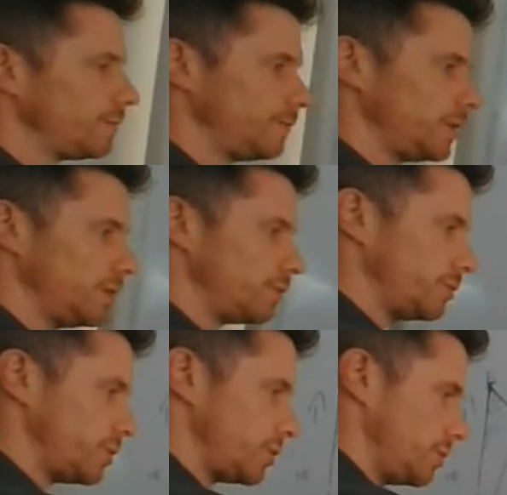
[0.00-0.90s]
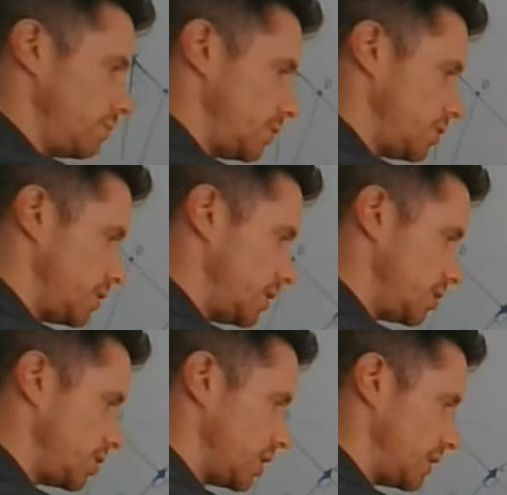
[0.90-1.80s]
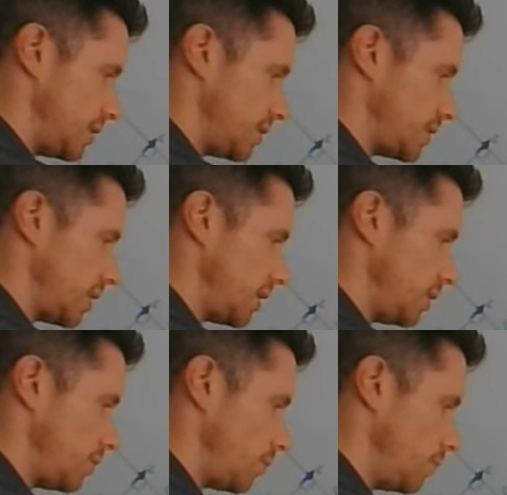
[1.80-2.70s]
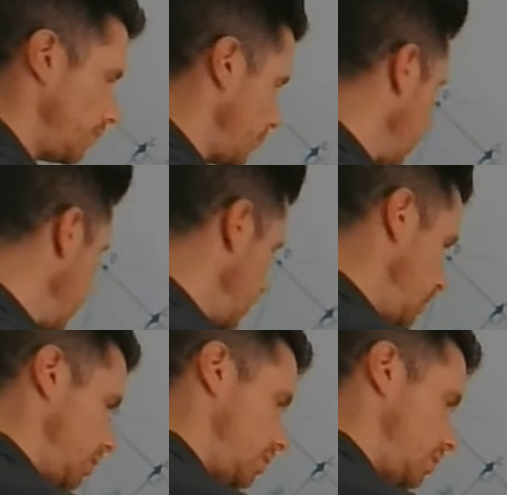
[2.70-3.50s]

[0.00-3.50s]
15 root 2, which is the adjacent side, over